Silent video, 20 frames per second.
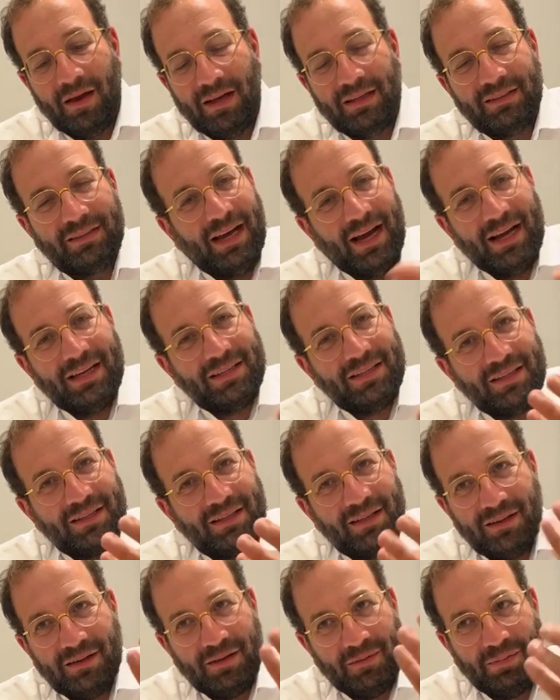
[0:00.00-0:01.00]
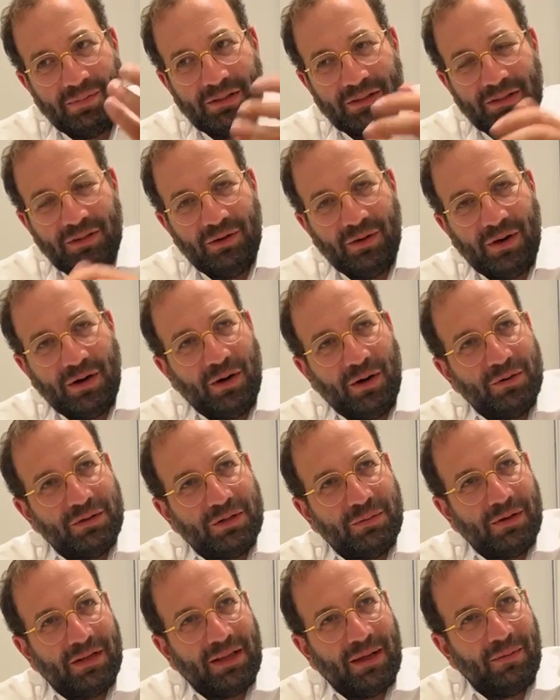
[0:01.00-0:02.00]
So I asked the person who I know, was a
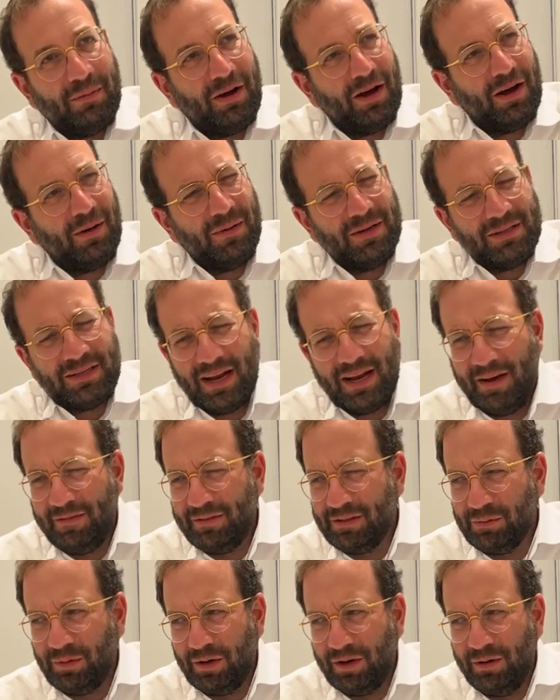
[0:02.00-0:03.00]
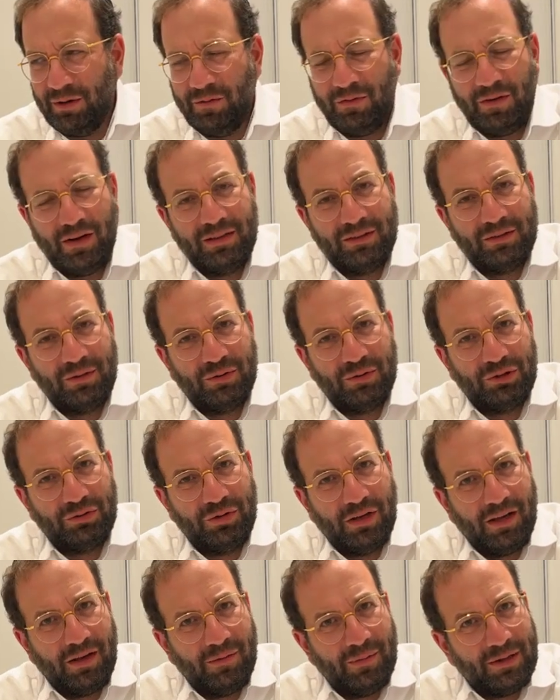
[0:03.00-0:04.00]
big Talmud Chacham. I said, after, what did you find so
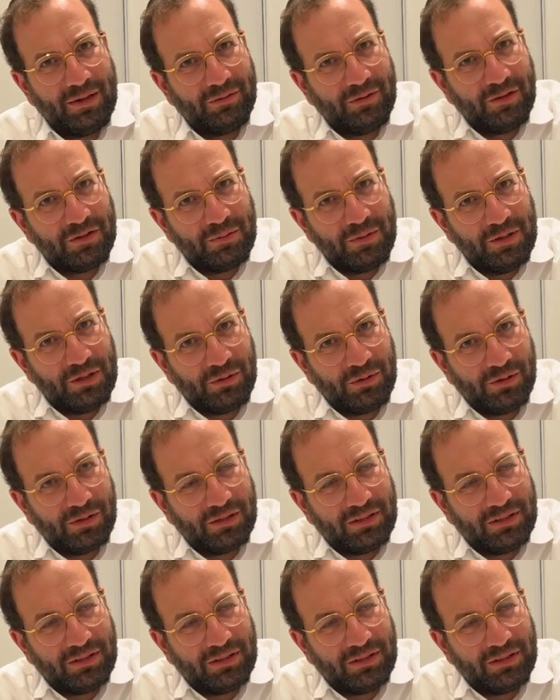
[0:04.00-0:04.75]
intriguing about the Rav's speech? You were